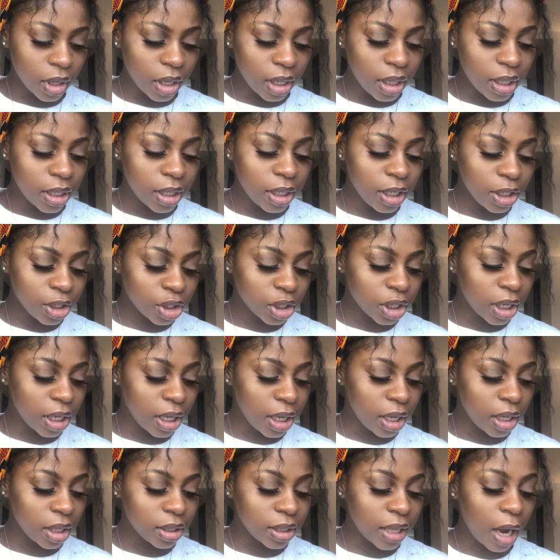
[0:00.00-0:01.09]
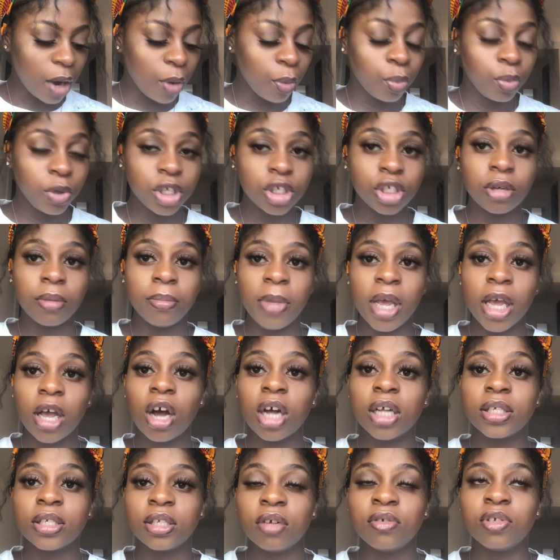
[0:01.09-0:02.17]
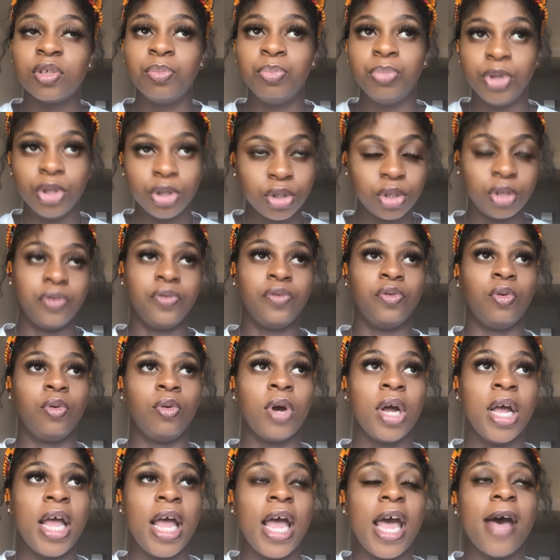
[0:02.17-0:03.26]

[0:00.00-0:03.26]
literally that we should make ourselves beautiful